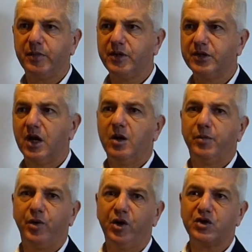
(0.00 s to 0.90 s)
means
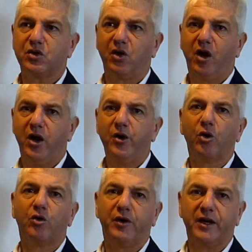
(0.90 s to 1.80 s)
personal loan or
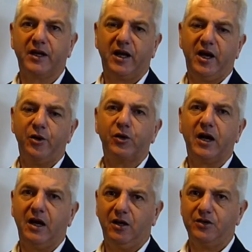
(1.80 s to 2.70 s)
credit card or
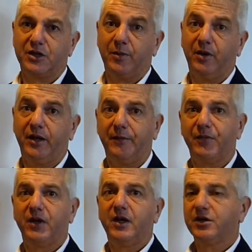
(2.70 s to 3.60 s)
car loan, something like that.
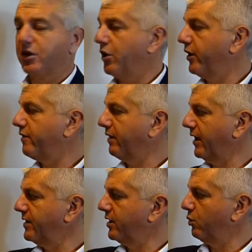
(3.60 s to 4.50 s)
So not every
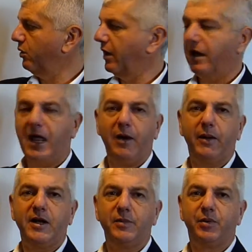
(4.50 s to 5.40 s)
lender will allow
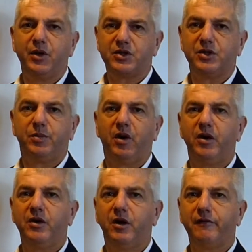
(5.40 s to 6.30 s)
any person to borrow
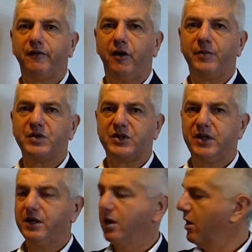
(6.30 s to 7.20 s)
95%.
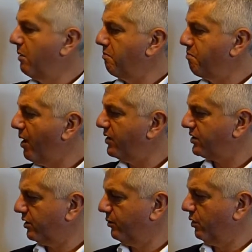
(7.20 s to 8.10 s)
Most of
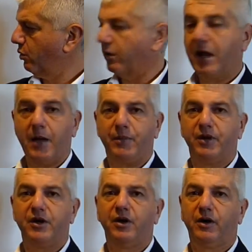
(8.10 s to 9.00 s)
them will cap it
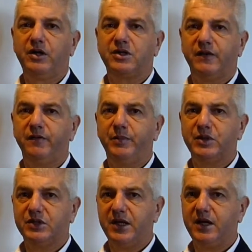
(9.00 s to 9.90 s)
at
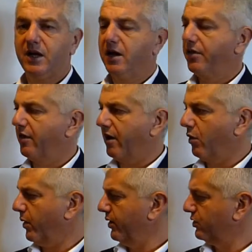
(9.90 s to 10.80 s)
97%. There are
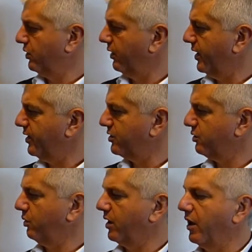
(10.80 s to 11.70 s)
one or two lenders
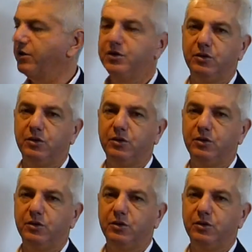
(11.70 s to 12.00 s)
who will go to